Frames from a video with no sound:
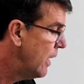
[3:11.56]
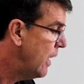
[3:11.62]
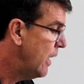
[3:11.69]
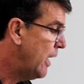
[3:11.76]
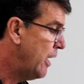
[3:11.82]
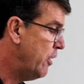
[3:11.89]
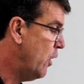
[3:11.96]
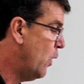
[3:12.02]

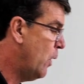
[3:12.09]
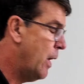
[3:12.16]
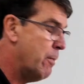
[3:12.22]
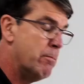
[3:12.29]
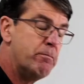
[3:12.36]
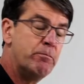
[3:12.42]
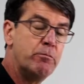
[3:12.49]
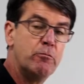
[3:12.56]
and I know
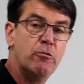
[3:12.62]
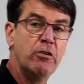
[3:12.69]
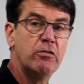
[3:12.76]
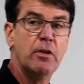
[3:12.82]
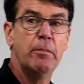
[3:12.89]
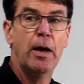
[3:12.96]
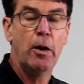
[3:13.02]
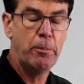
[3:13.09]
I'm
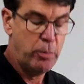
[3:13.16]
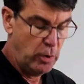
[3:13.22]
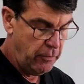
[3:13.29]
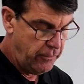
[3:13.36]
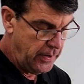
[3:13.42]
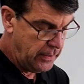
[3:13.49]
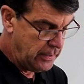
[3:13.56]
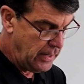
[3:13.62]
just about
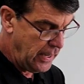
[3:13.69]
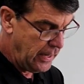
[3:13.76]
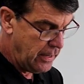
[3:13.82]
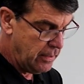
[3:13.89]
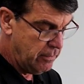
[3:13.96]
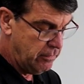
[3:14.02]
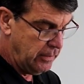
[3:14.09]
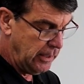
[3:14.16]
perfect and I
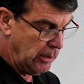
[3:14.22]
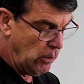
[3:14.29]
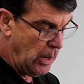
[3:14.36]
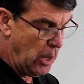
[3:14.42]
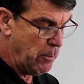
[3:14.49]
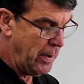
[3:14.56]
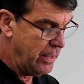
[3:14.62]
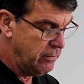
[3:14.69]
can zero
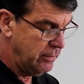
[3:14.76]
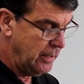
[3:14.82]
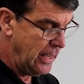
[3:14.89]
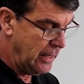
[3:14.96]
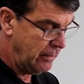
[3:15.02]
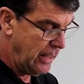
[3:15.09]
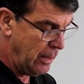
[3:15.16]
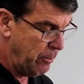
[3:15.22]
out my Z
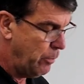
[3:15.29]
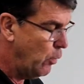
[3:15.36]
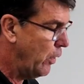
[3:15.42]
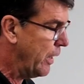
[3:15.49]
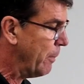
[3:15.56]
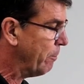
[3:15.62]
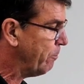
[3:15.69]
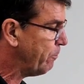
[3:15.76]
at that
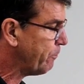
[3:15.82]
point.